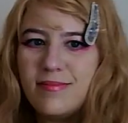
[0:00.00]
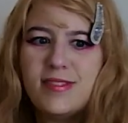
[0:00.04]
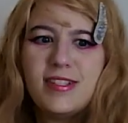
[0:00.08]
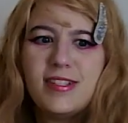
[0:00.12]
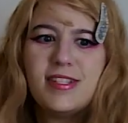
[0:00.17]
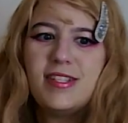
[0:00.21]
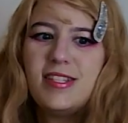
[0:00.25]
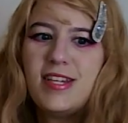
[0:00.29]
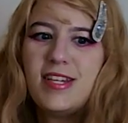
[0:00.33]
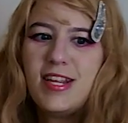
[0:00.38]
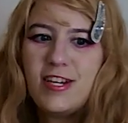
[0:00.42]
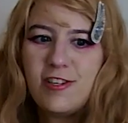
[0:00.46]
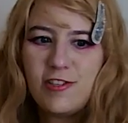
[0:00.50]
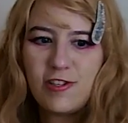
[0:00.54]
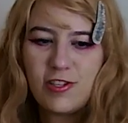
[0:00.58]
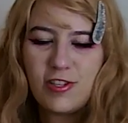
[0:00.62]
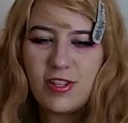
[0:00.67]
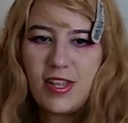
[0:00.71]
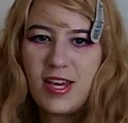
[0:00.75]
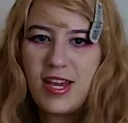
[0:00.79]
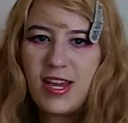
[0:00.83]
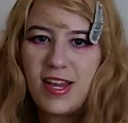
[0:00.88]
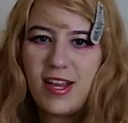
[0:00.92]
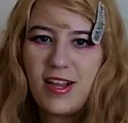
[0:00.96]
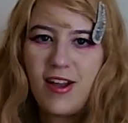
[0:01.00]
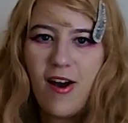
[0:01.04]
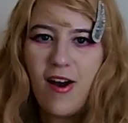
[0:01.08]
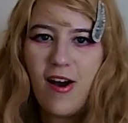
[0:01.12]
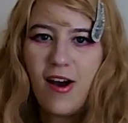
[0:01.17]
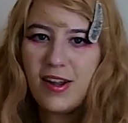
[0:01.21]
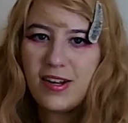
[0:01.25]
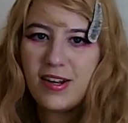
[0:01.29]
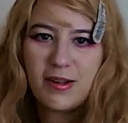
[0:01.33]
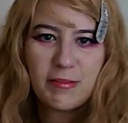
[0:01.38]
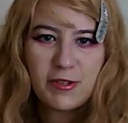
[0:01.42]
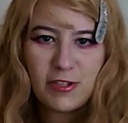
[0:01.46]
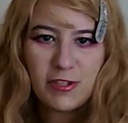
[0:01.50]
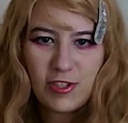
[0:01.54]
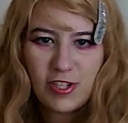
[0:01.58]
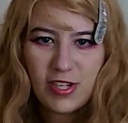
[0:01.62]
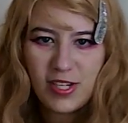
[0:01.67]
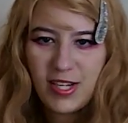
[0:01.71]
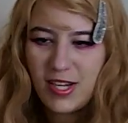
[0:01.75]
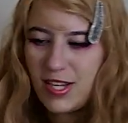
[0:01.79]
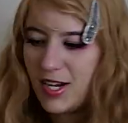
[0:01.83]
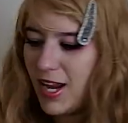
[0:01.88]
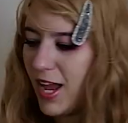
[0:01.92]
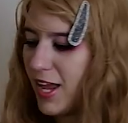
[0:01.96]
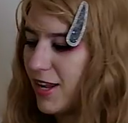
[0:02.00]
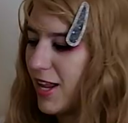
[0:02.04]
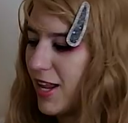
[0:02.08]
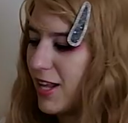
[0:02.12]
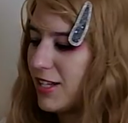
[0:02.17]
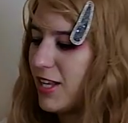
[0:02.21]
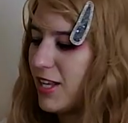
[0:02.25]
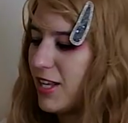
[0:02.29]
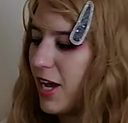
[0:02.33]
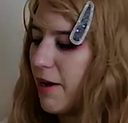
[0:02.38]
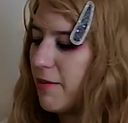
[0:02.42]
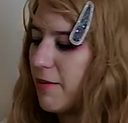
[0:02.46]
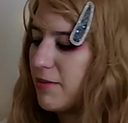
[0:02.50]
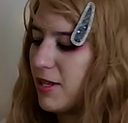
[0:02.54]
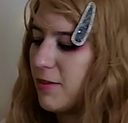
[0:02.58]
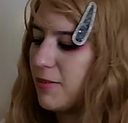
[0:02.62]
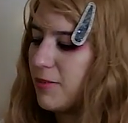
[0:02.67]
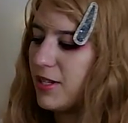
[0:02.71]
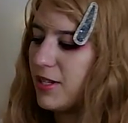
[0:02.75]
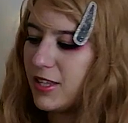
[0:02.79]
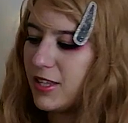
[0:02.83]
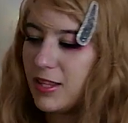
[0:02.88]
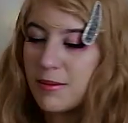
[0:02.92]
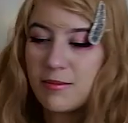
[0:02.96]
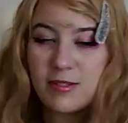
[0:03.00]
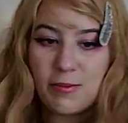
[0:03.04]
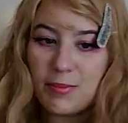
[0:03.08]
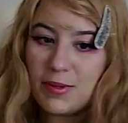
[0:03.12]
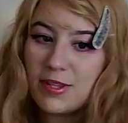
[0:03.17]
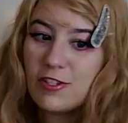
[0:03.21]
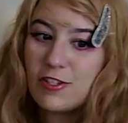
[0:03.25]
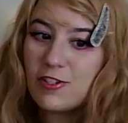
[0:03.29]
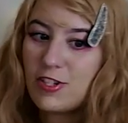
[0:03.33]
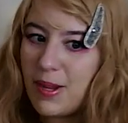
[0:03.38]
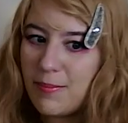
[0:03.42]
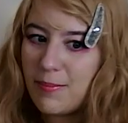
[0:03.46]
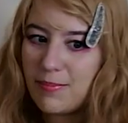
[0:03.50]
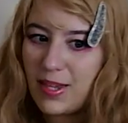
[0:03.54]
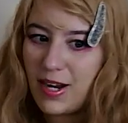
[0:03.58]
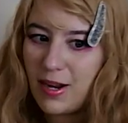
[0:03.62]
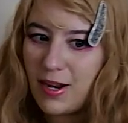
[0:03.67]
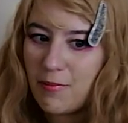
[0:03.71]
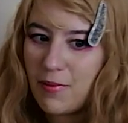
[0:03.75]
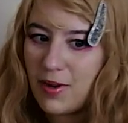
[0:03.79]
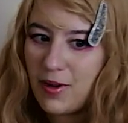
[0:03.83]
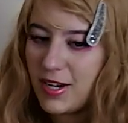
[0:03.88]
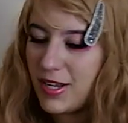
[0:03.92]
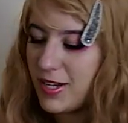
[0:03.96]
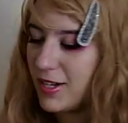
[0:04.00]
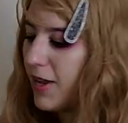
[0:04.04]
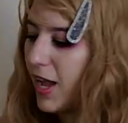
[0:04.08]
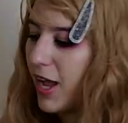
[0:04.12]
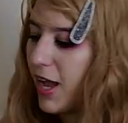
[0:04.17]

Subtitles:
stitch thing on the machine, and that's how I was able them to be the shape that I wanted.